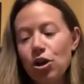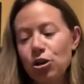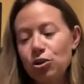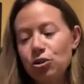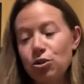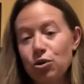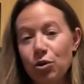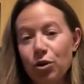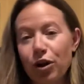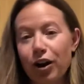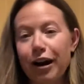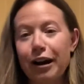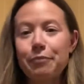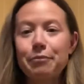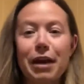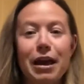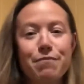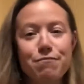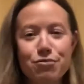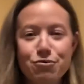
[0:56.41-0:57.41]
your
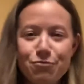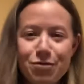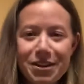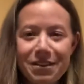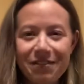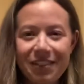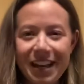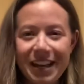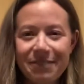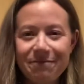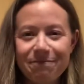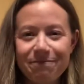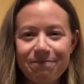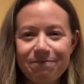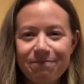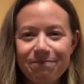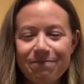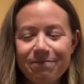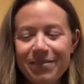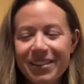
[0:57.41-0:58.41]
paper weaving.
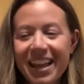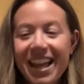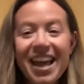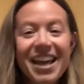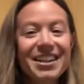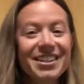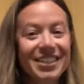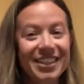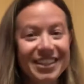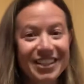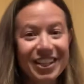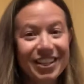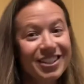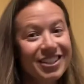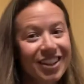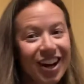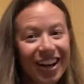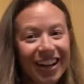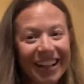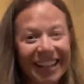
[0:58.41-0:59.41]
So let's get
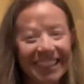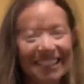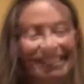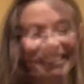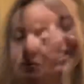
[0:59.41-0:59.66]
started.